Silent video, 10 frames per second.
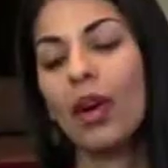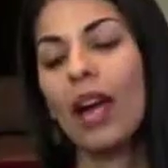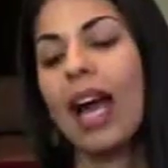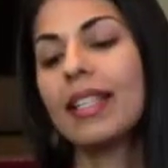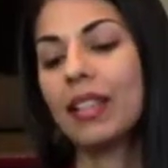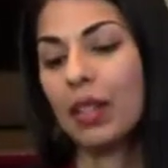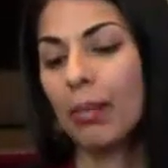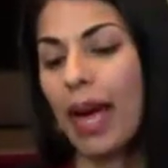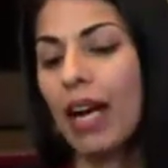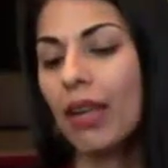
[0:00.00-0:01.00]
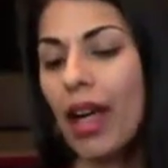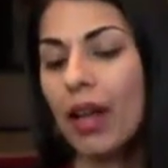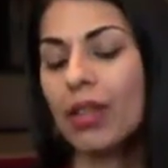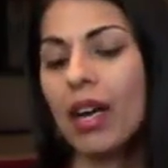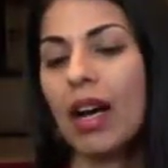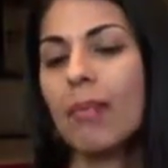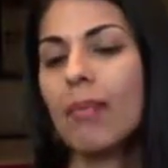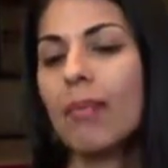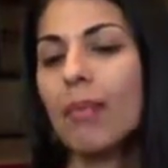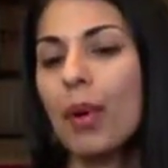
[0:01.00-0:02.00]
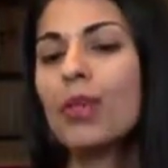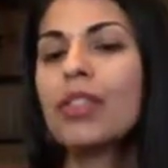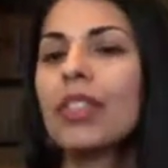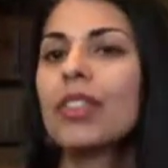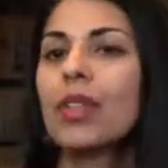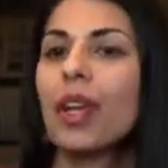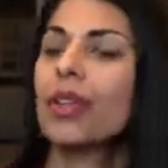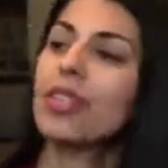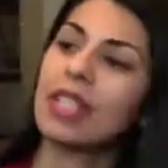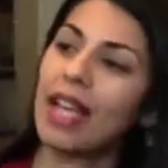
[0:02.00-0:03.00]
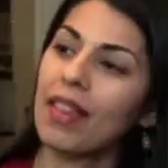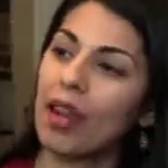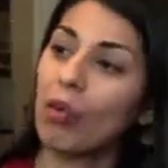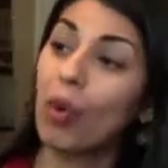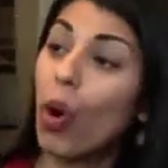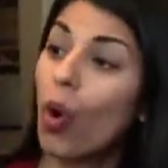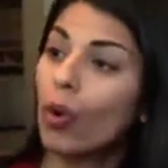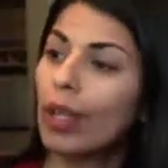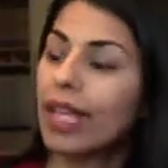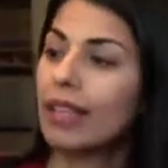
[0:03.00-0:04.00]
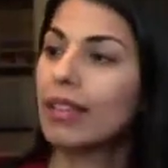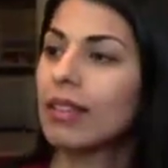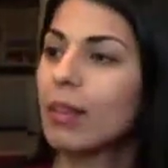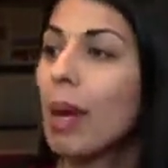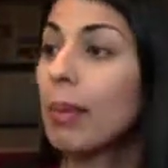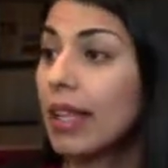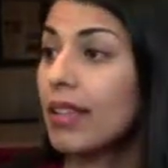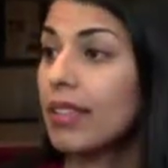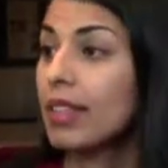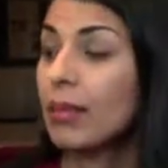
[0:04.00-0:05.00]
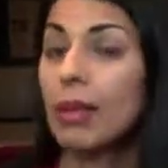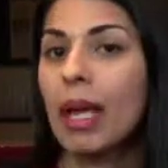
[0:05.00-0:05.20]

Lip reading: as a little background, most judges don't understand their role in the public health system,